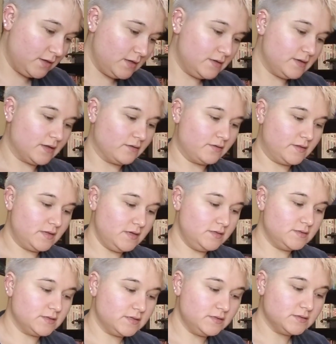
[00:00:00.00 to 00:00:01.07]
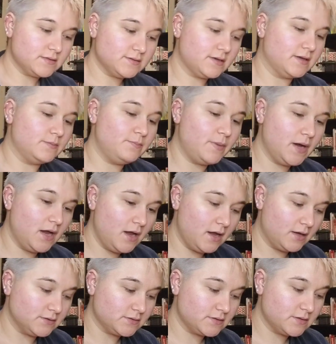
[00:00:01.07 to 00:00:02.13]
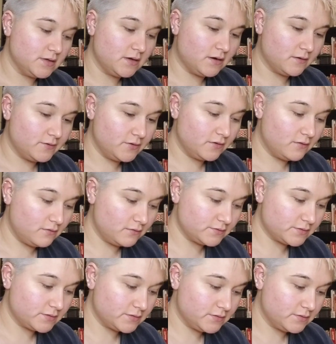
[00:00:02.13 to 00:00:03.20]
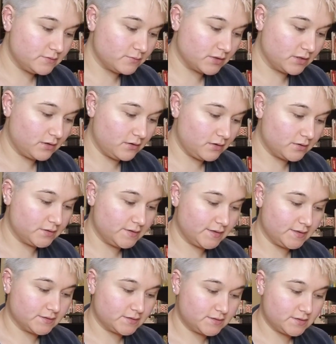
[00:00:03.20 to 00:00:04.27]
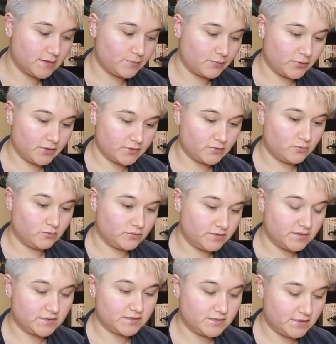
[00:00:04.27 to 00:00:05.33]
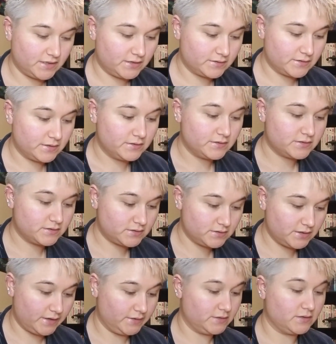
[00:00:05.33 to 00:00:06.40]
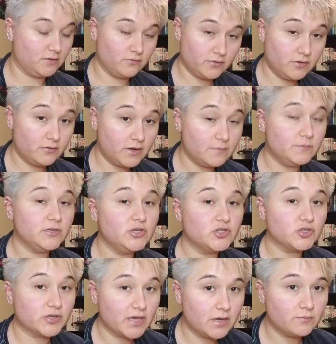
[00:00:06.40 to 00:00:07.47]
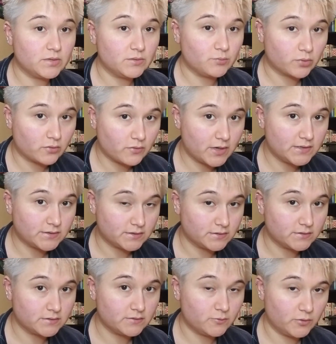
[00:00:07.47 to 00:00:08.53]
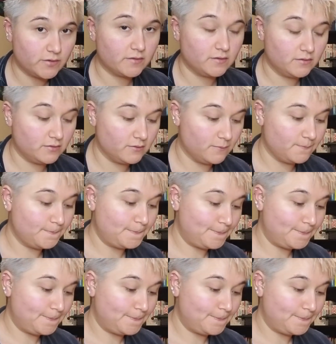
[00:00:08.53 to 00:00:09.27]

Now, these inside parts are not regarded as separate or distinct states, although amnesia can be present within them.